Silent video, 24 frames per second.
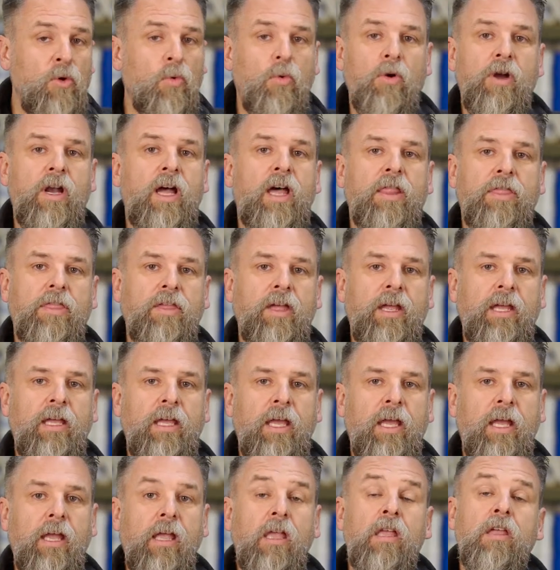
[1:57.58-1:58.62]
we're not
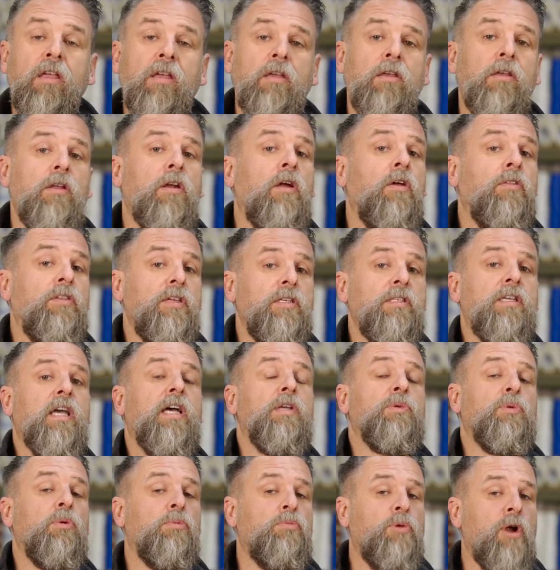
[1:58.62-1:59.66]
thinking, you know, these
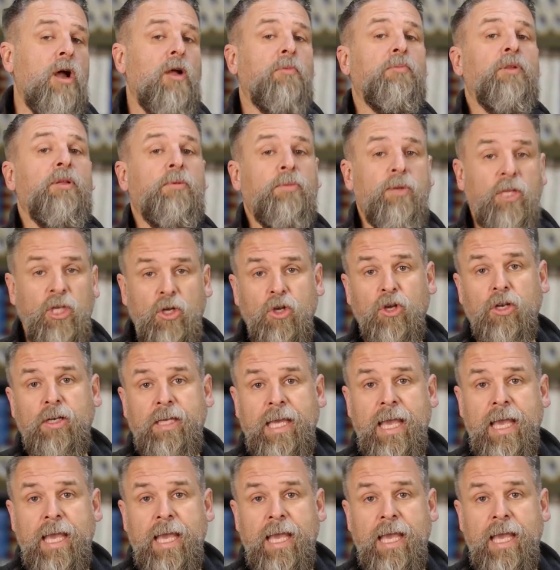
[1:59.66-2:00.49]
guys would probably be good